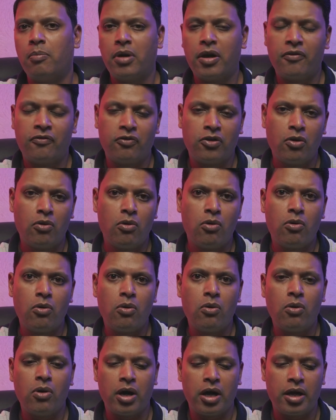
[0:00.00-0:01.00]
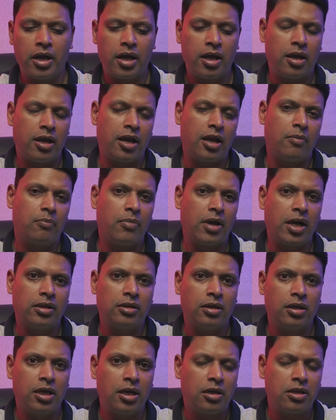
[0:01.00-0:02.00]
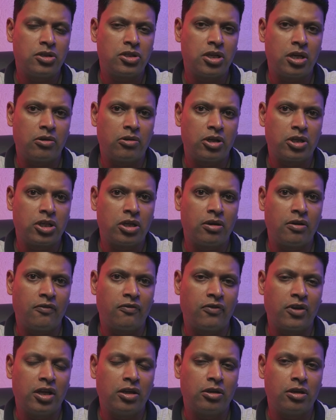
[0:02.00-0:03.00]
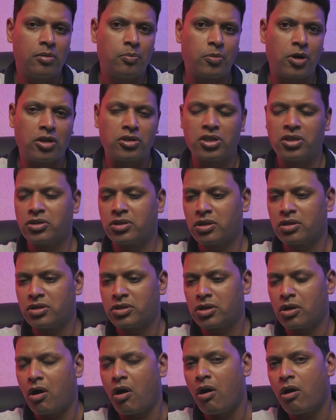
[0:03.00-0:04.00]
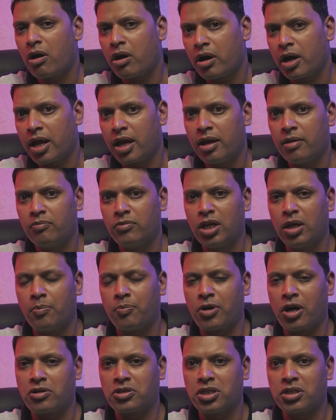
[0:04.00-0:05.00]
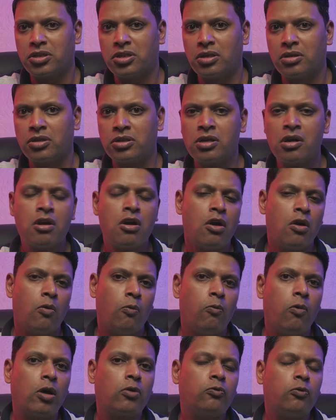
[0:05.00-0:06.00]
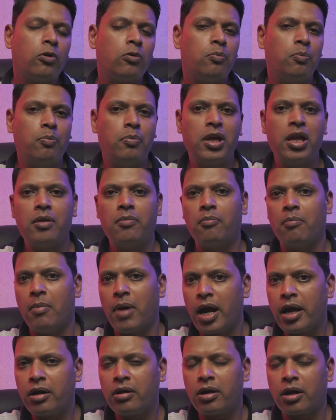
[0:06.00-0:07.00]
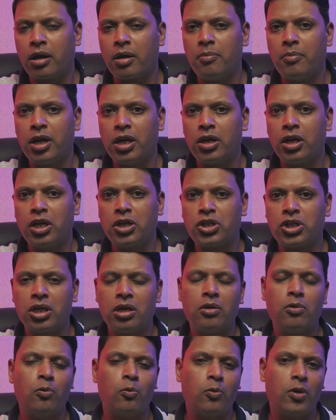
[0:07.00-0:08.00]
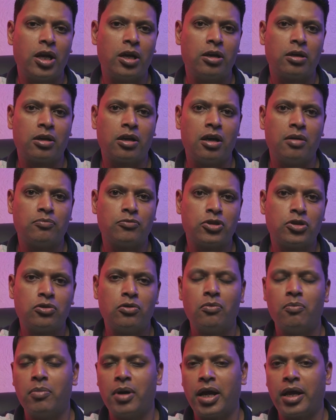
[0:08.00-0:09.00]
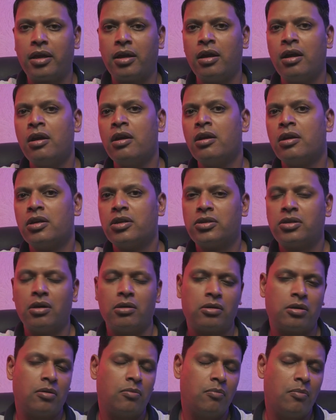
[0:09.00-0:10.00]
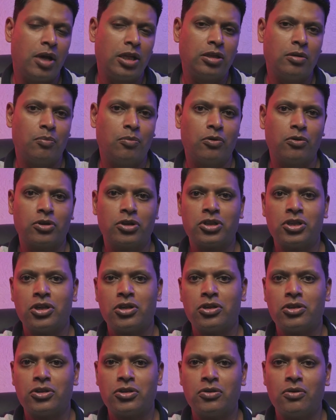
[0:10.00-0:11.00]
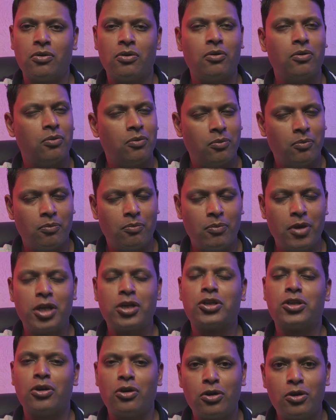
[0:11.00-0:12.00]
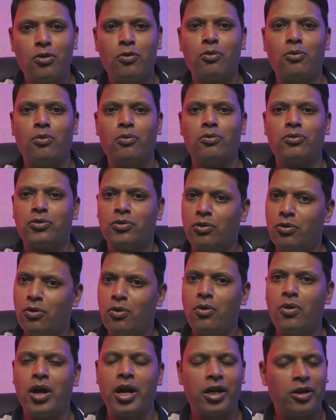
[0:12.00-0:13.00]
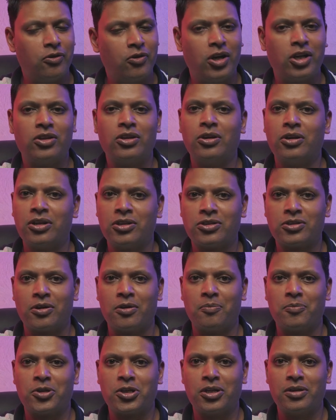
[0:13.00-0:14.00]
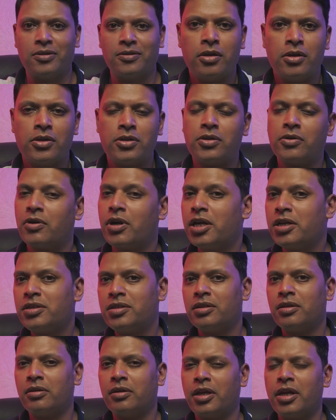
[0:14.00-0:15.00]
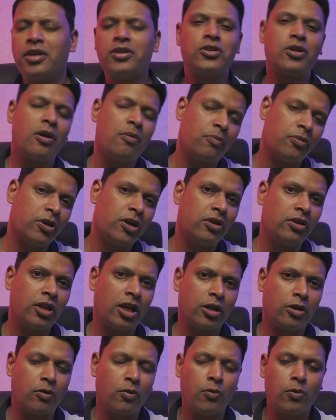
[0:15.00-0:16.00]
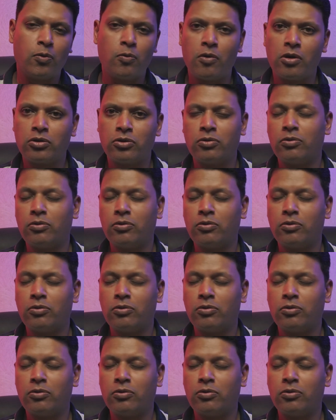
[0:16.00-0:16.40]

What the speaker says: if you go ahead and buy the latest generation of Intel processors or AMD processors, what would be my recommendation when it comes to buying certain motherboards. So make sure you go and read the description. So guys, the next component that you would want